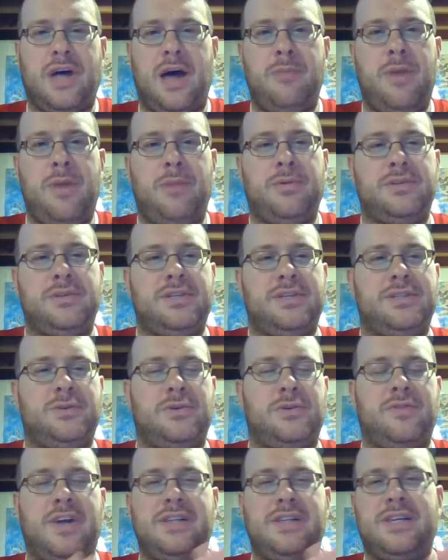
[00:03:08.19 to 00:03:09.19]
I'm able to
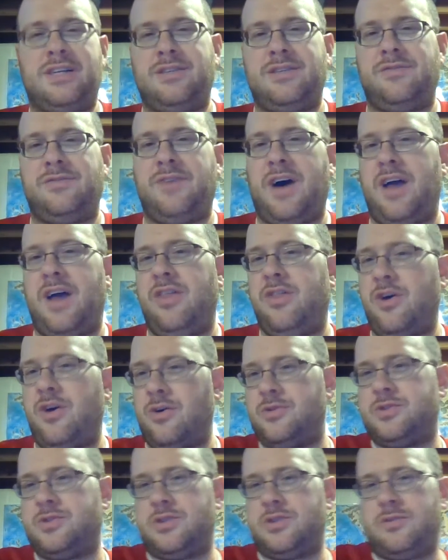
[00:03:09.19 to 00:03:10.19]
sort of identify
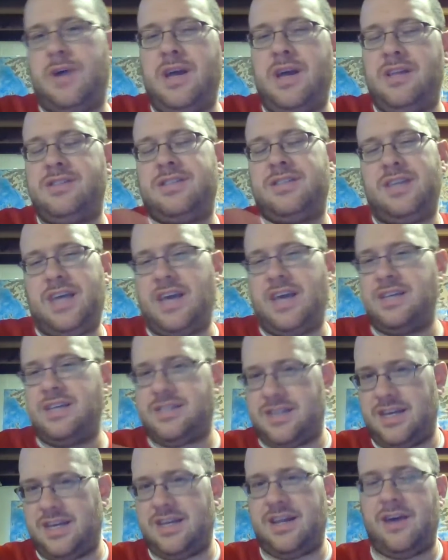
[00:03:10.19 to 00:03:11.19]
those terrains in
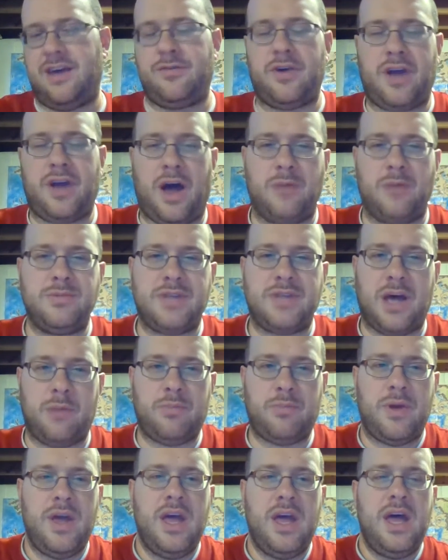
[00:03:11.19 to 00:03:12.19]
case it ever comes up.